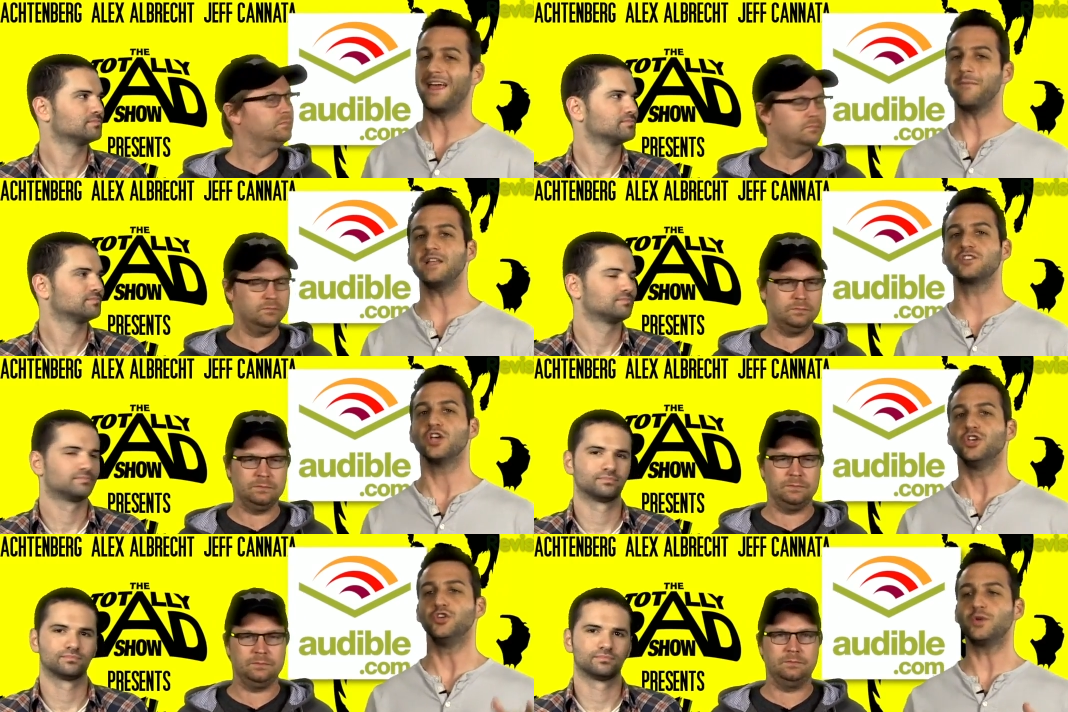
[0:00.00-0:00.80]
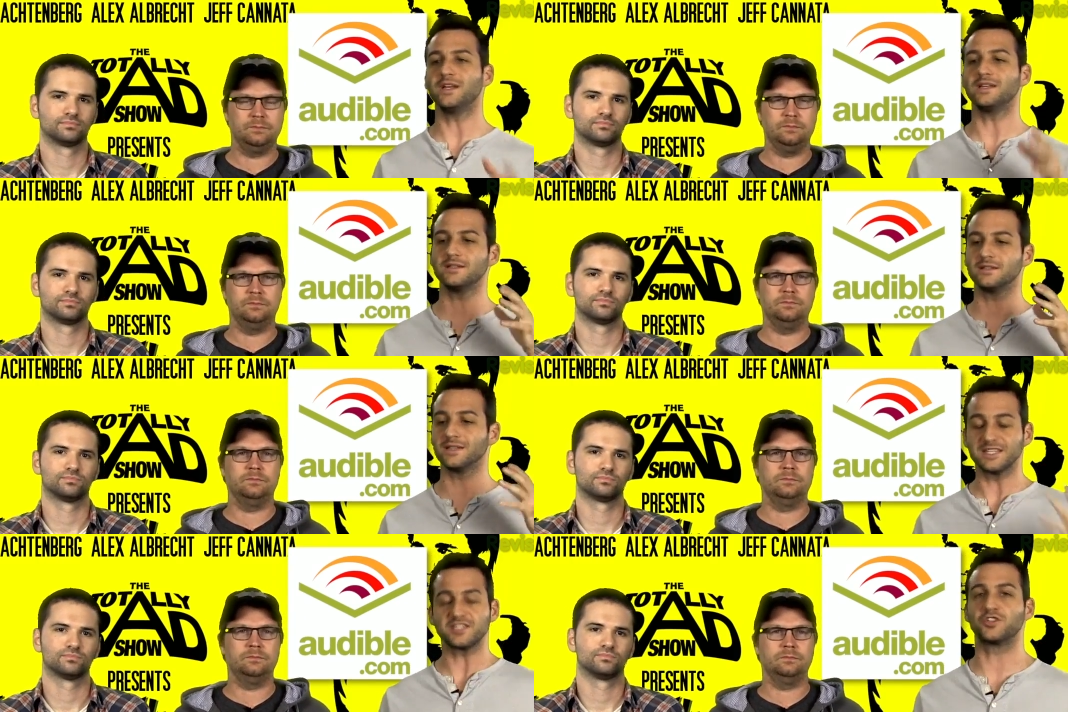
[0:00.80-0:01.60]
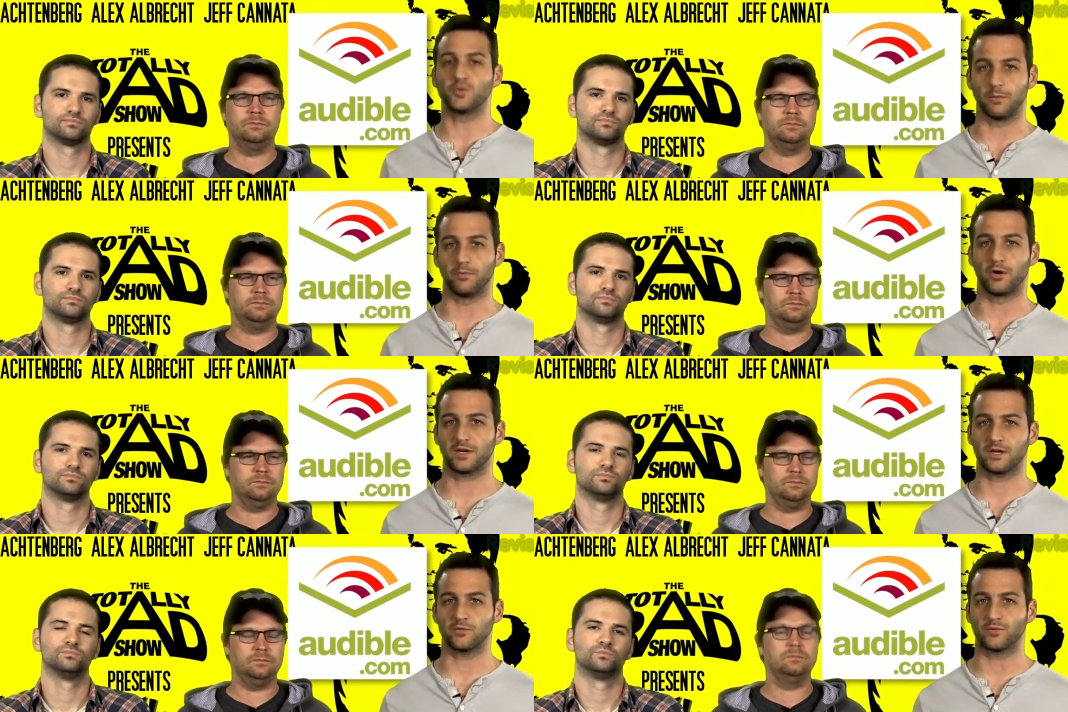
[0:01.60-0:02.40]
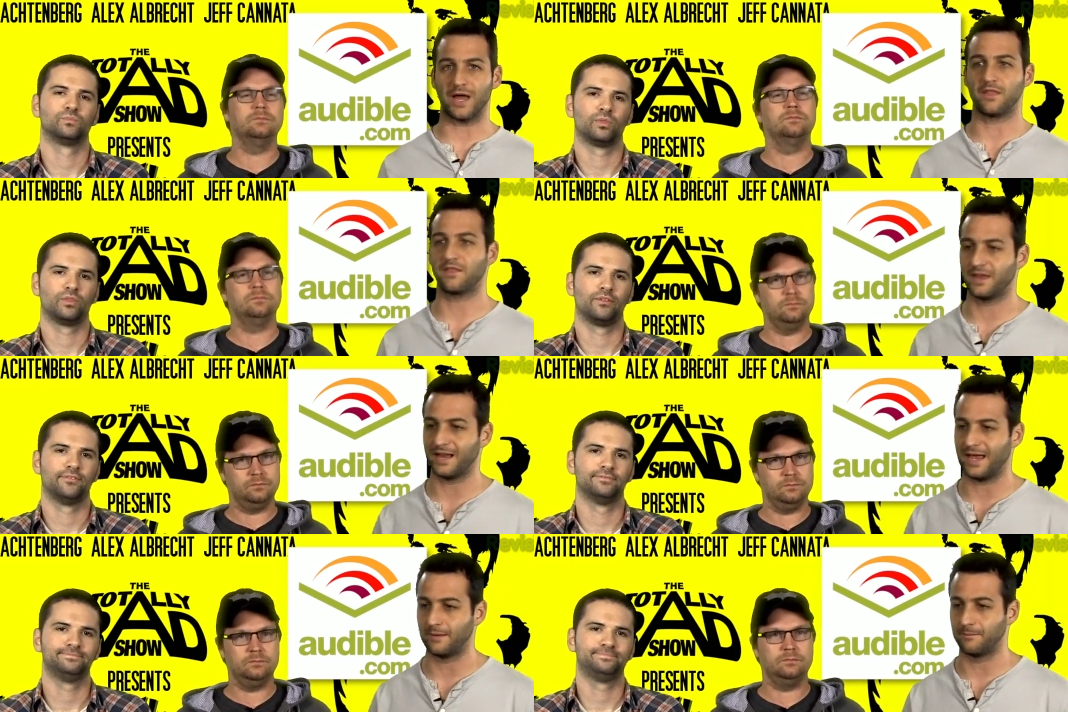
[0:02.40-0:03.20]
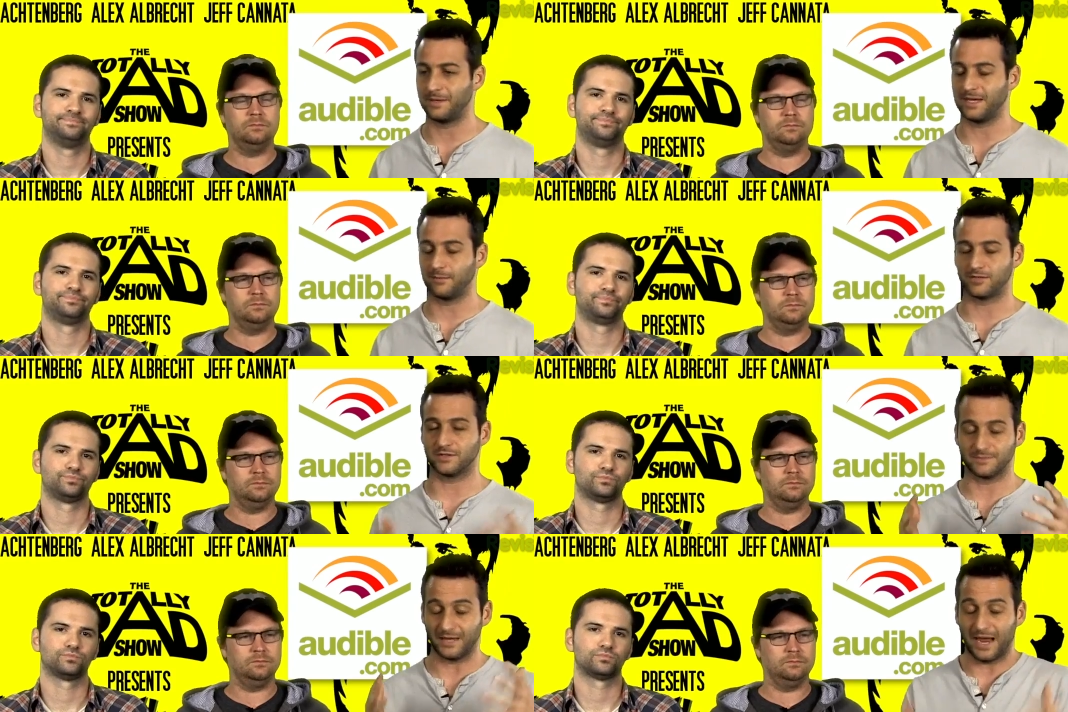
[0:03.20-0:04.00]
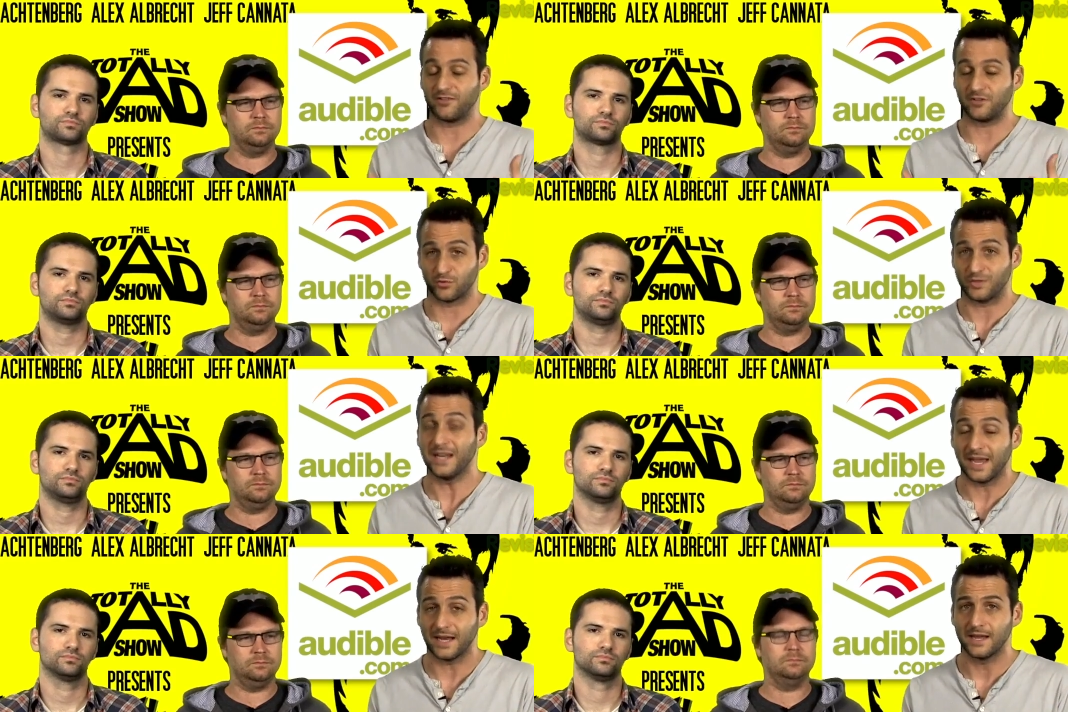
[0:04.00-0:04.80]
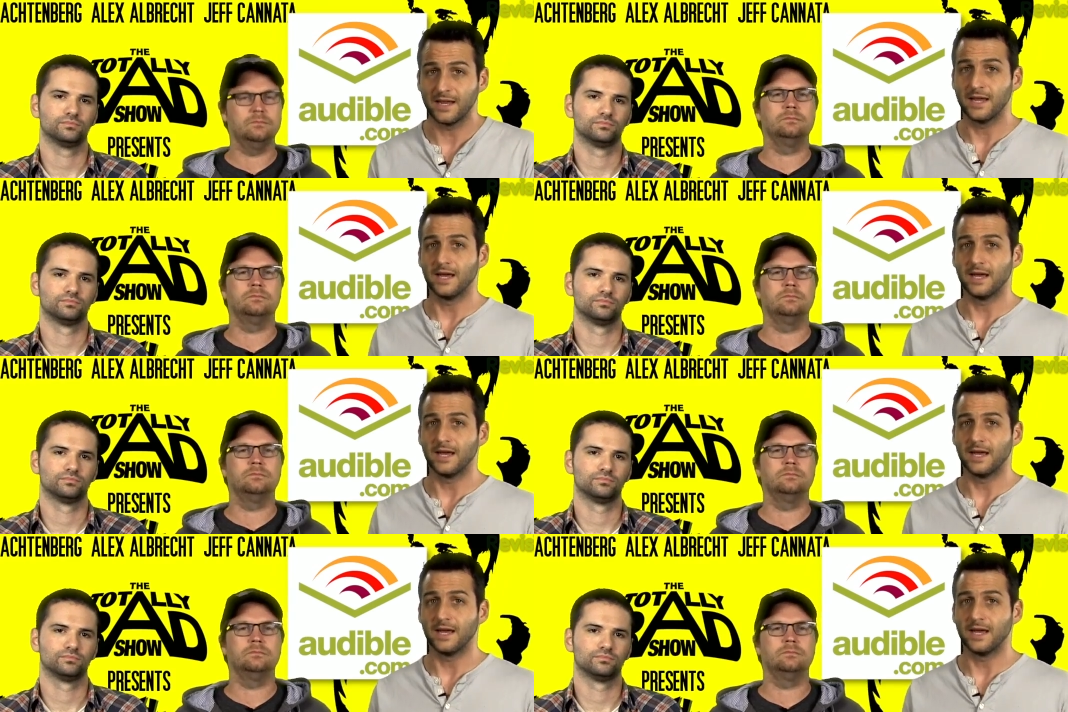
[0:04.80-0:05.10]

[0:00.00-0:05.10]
Speaker 1: That means you can listen to a book rather than being able to, having to read it.